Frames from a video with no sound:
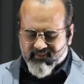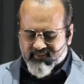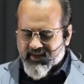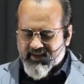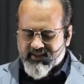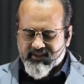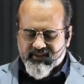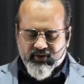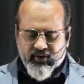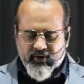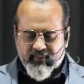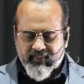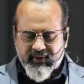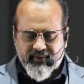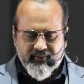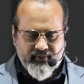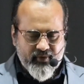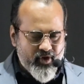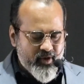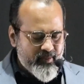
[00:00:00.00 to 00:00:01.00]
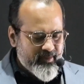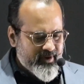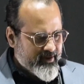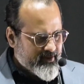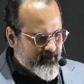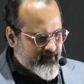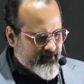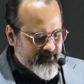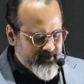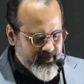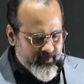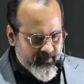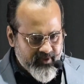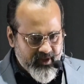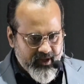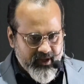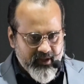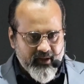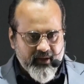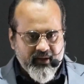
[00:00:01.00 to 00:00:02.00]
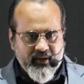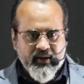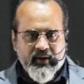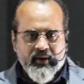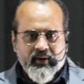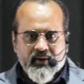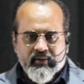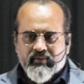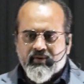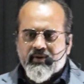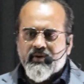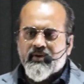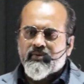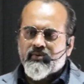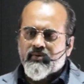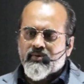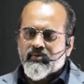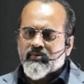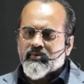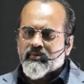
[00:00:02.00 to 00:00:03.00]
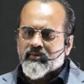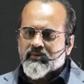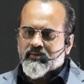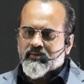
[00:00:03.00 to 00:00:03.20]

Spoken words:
has not been warm enough, something. What do you do?